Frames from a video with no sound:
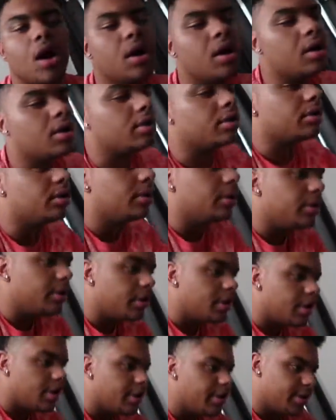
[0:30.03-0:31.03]
hold on,
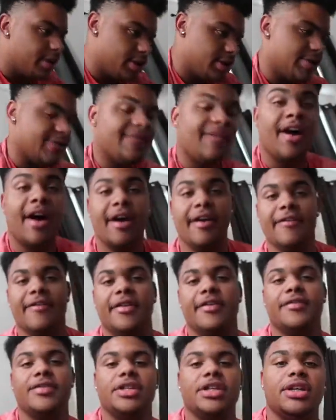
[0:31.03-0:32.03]
yeah, it's
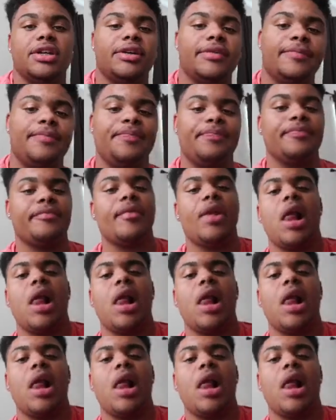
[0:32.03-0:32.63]
5.15